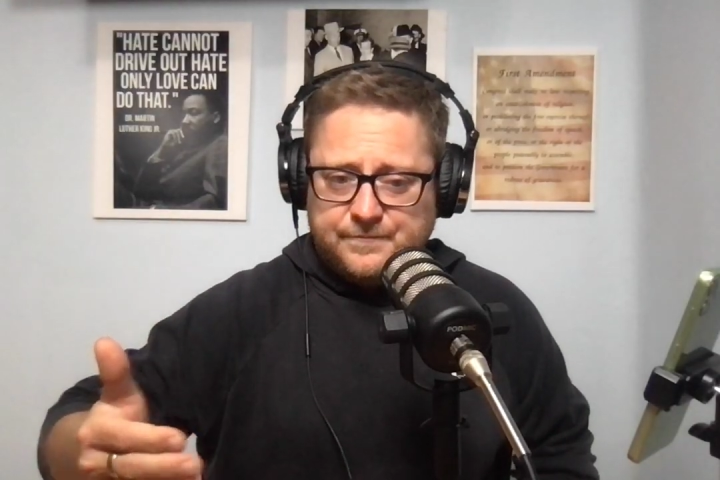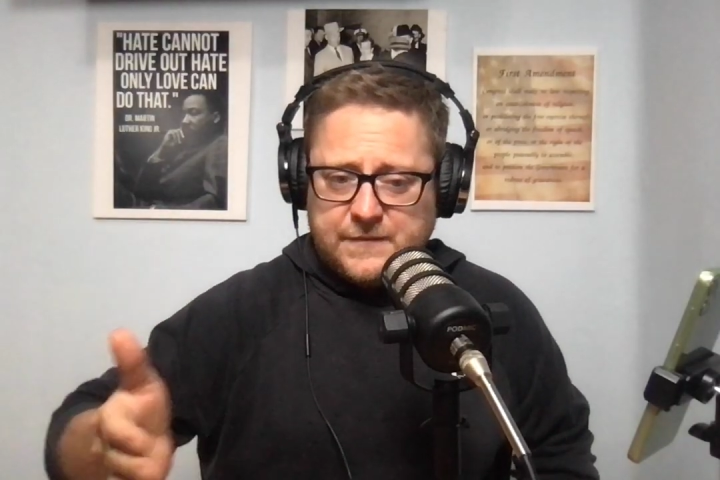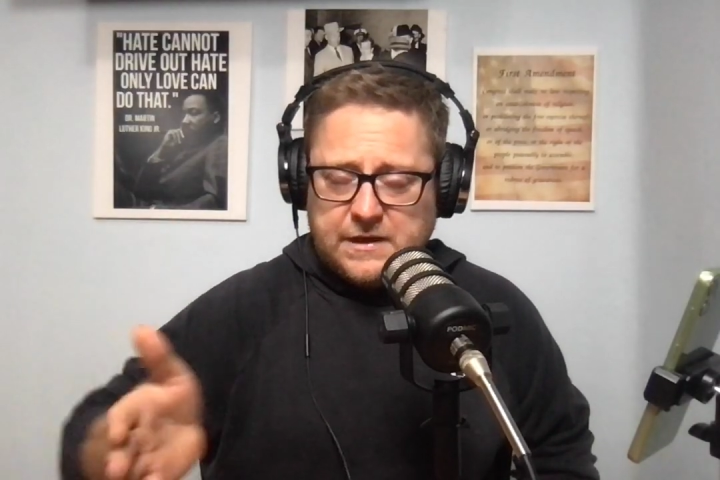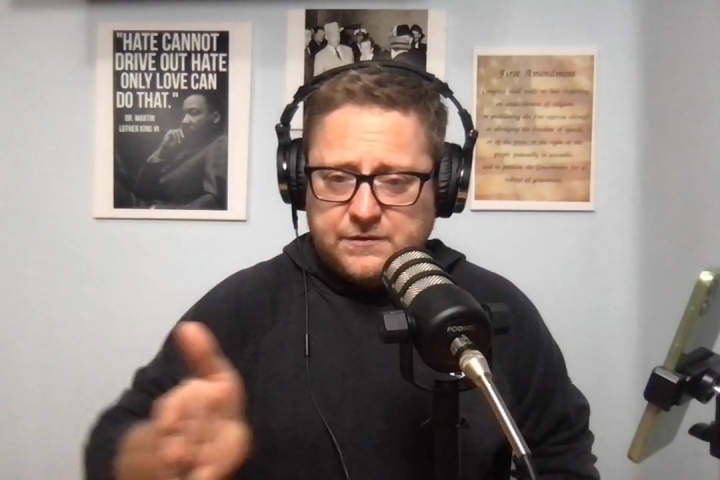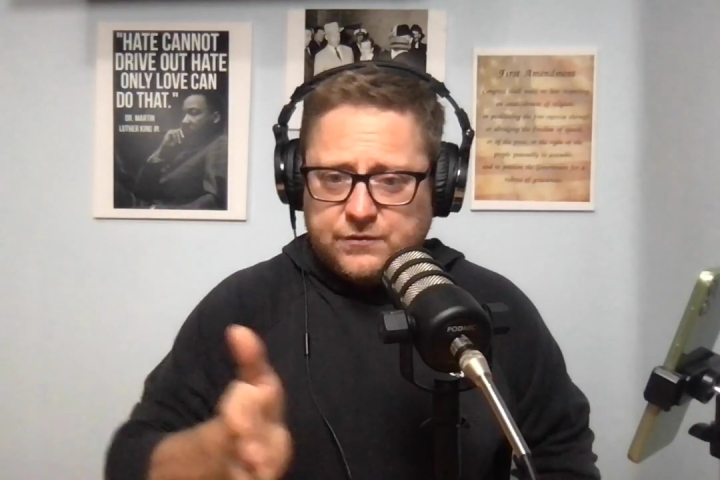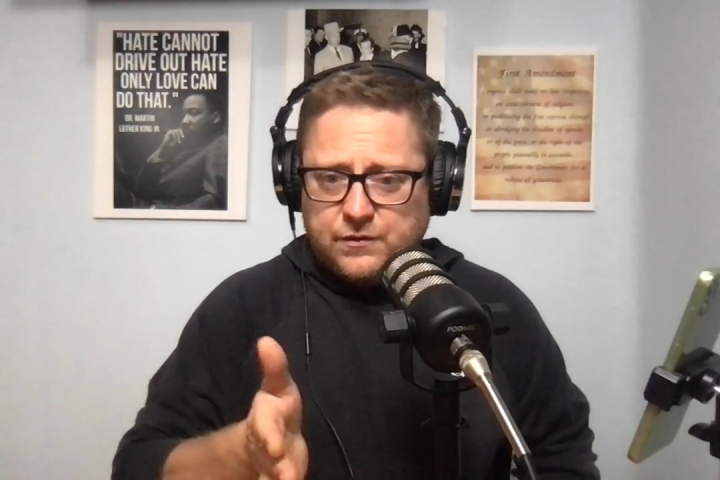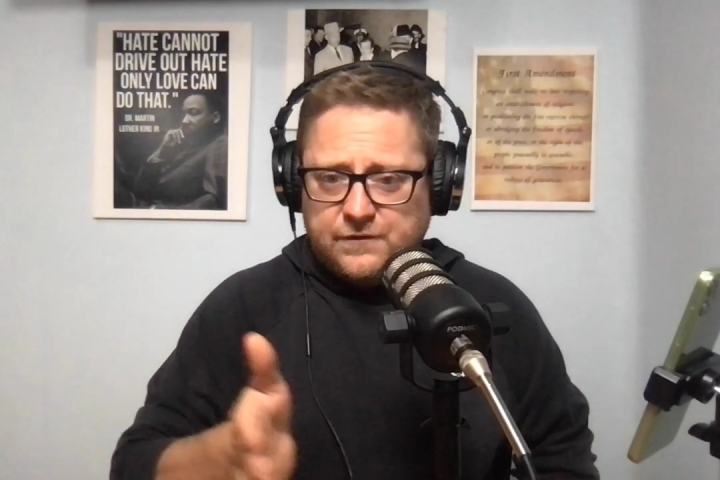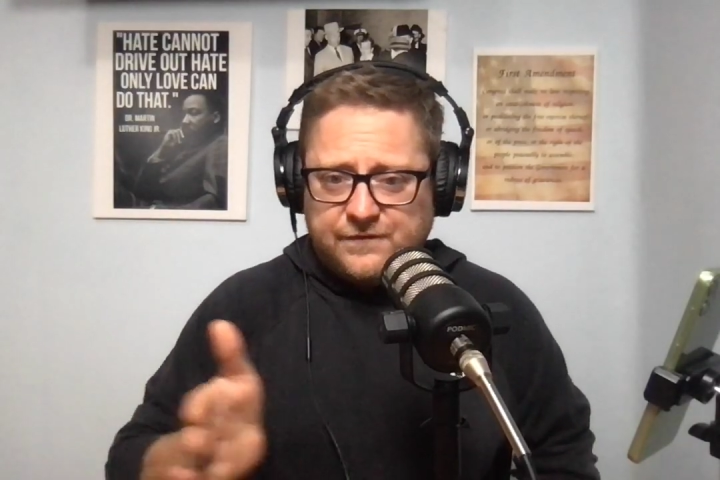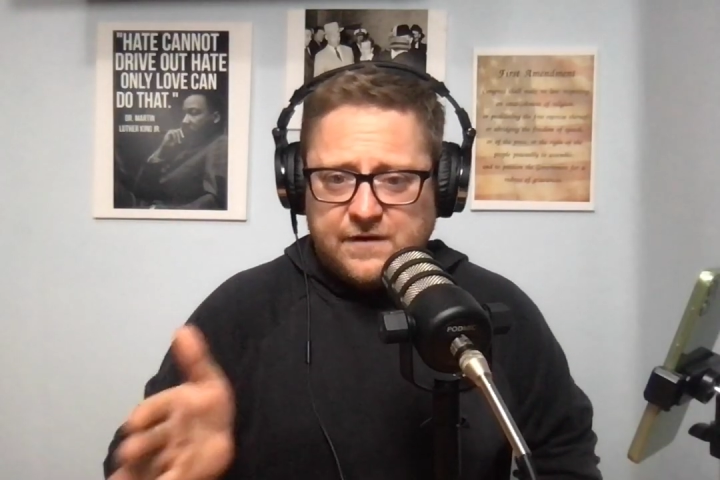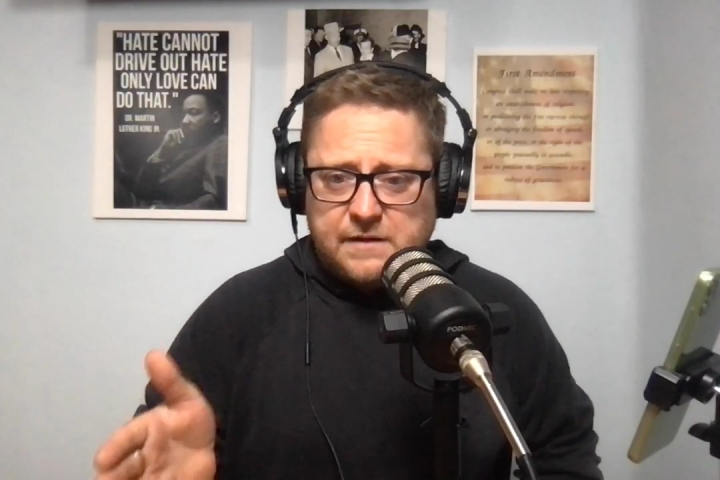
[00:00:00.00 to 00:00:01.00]

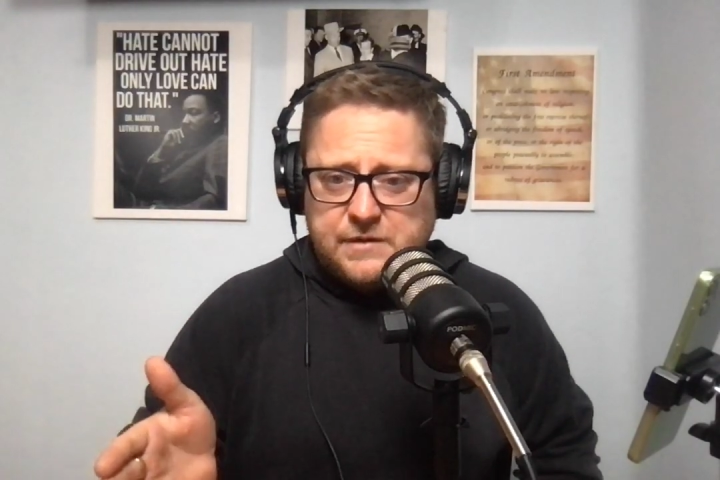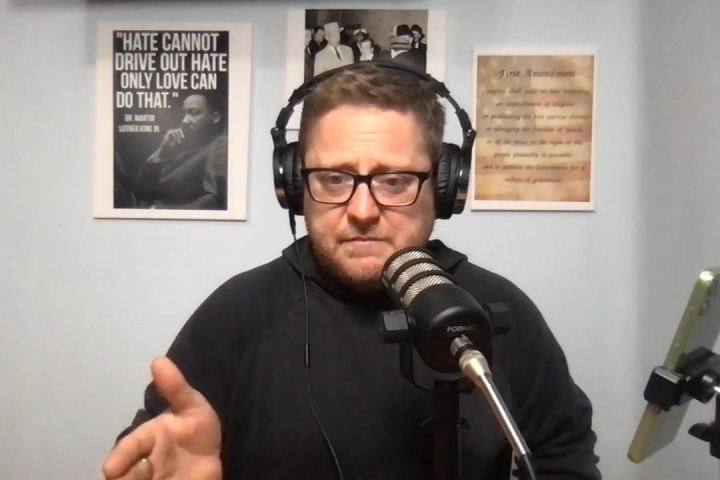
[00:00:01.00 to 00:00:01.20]
inter-family